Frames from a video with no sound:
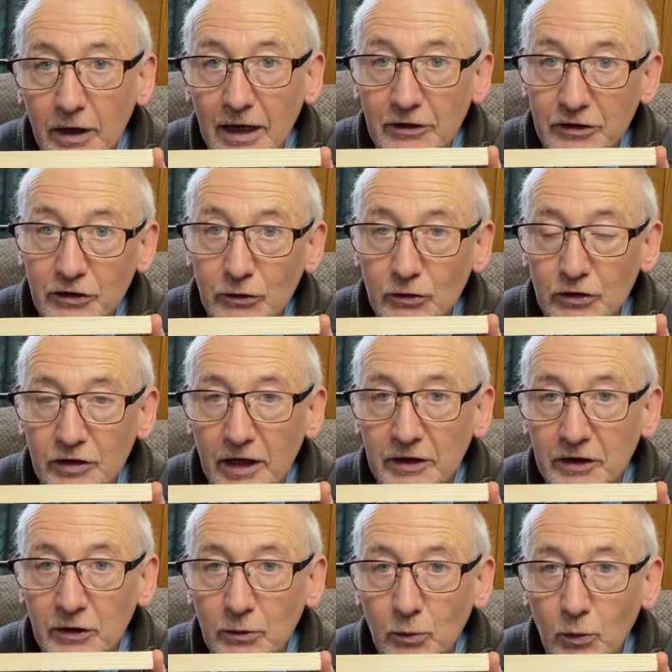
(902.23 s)
as such, they
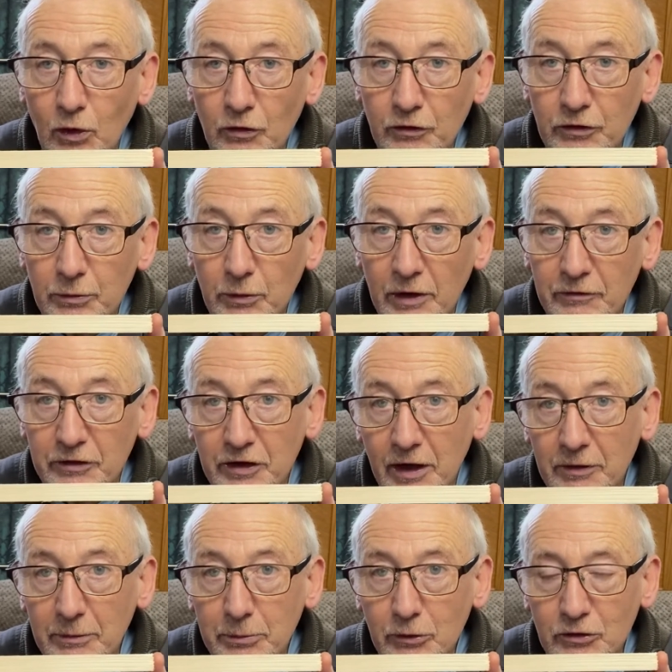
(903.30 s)
didn't want every
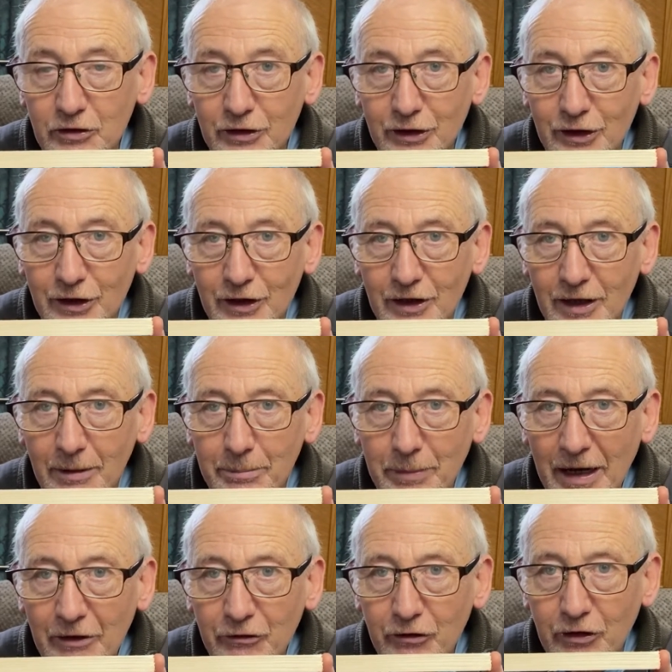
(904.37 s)
time they put a
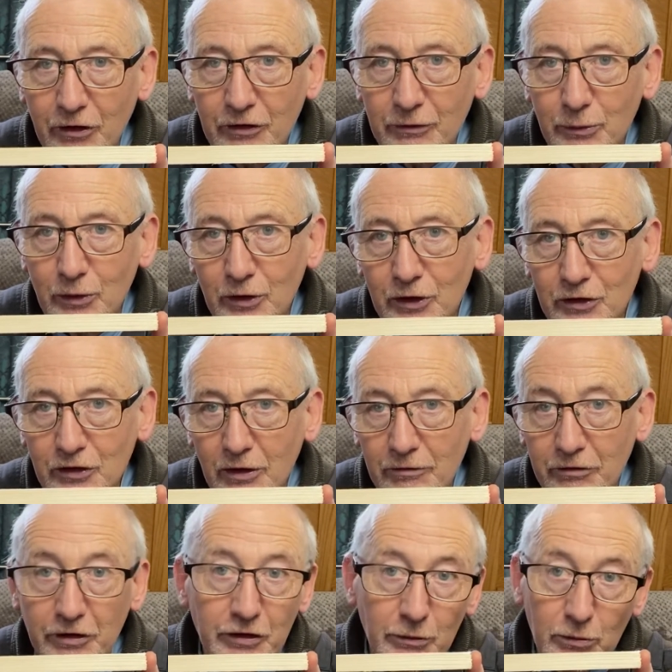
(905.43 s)
battery on the worktop
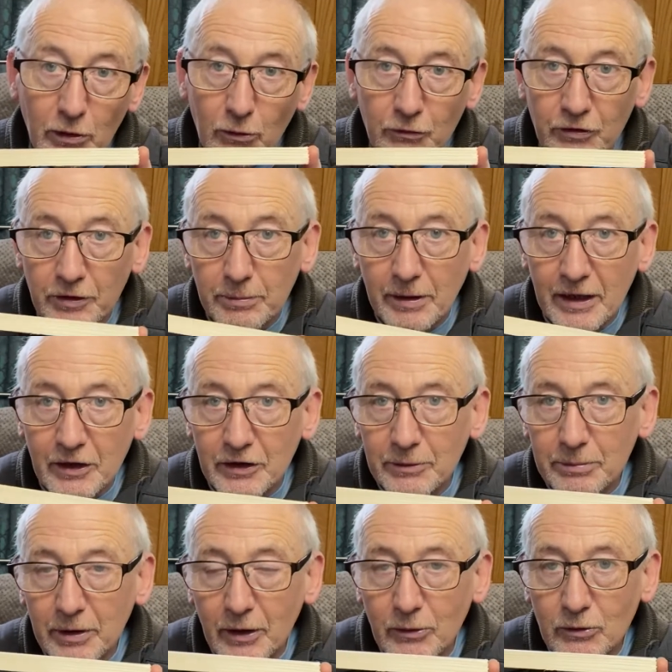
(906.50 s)
for it to roll to the back of the
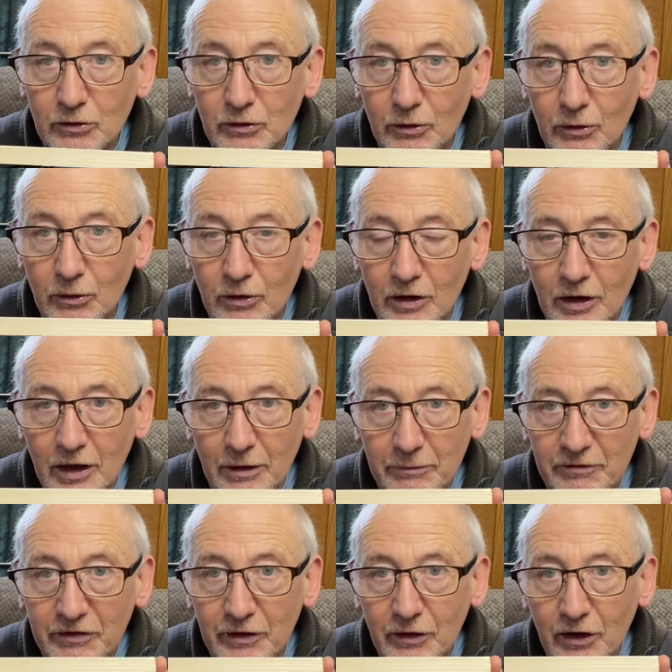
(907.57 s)
boat or
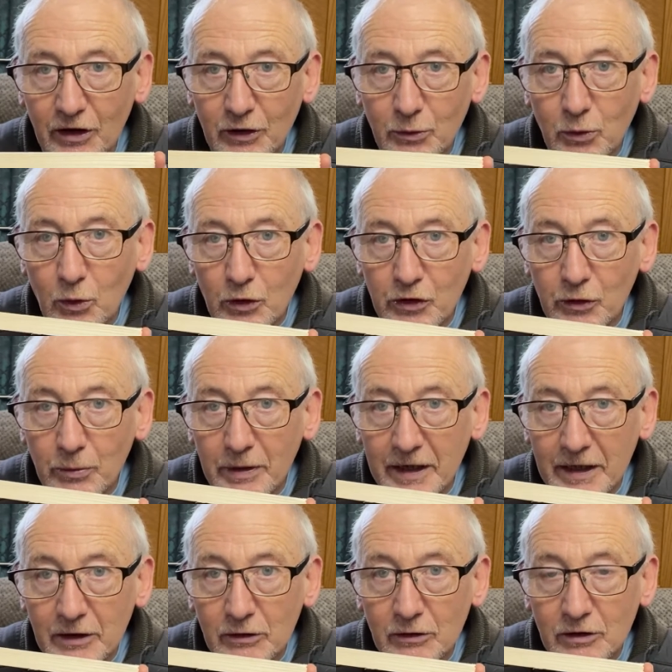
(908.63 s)
feel like they're walking
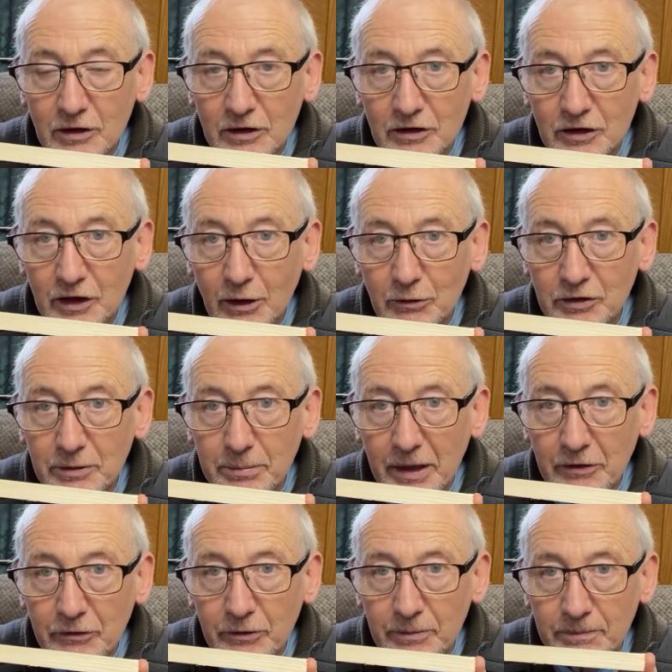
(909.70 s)
uphill to go to your
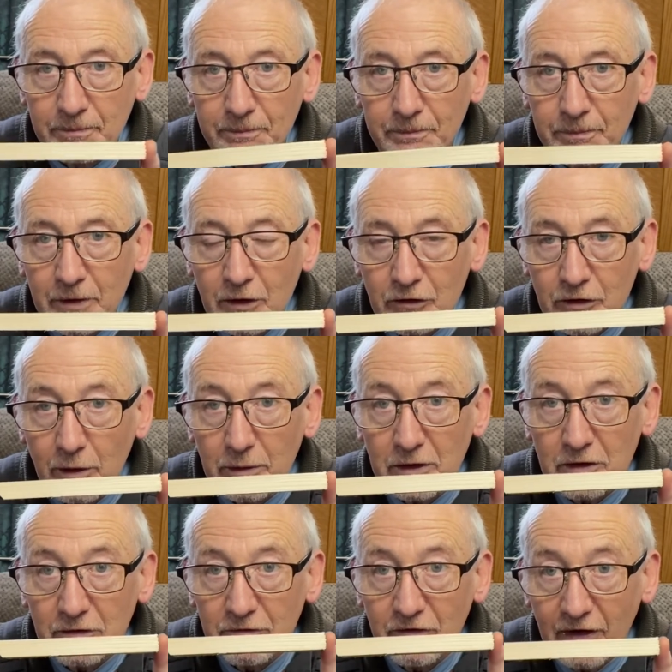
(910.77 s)
bedroom. So
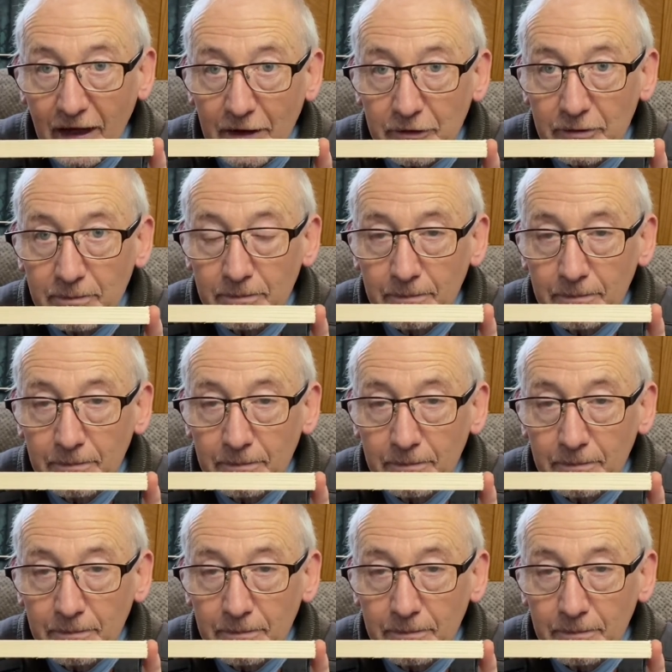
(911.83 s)
it's flat.